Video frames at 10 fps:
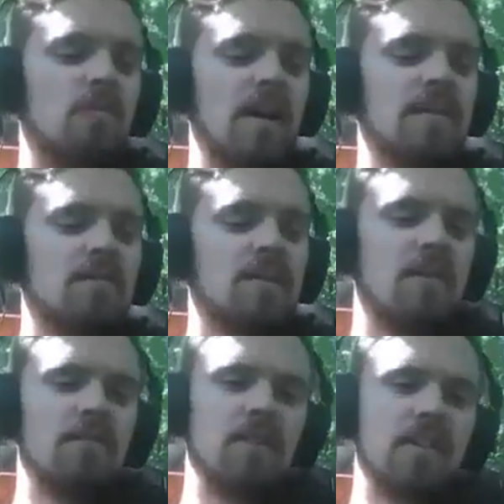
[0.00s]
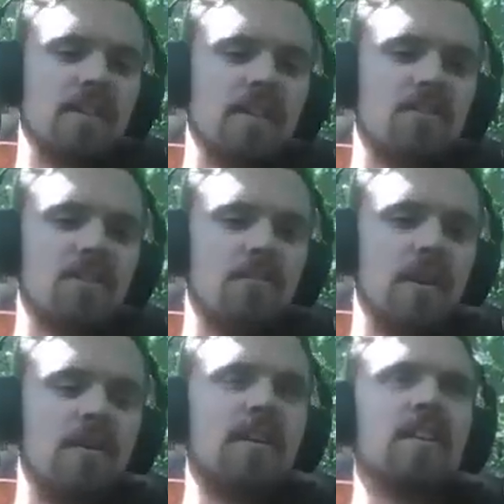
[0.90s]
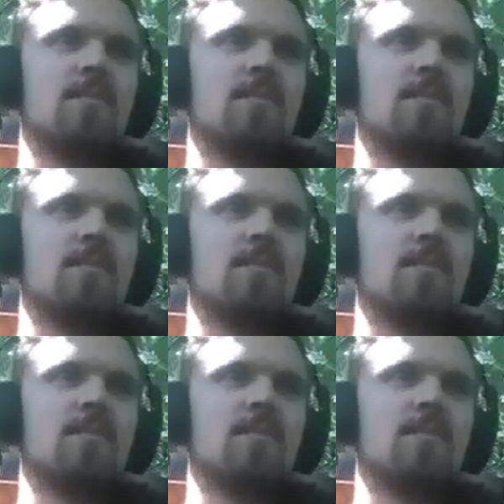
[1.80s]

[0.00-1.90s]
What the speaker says: why does everything feel like it's getting so weird?